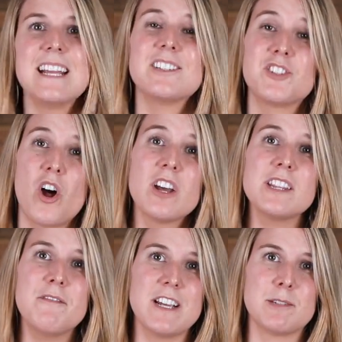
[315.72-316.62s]
Installing
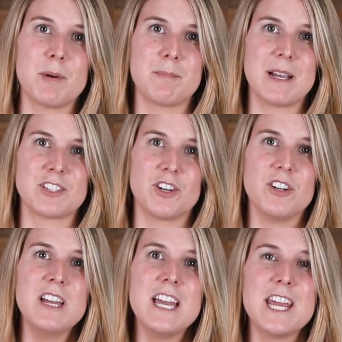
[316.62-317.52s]
the Facebook
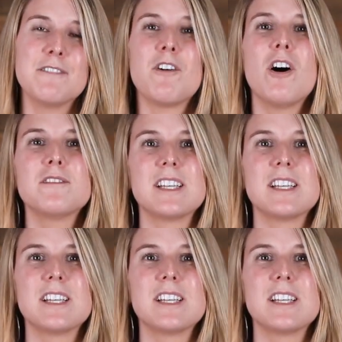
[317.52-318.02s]
pixel involves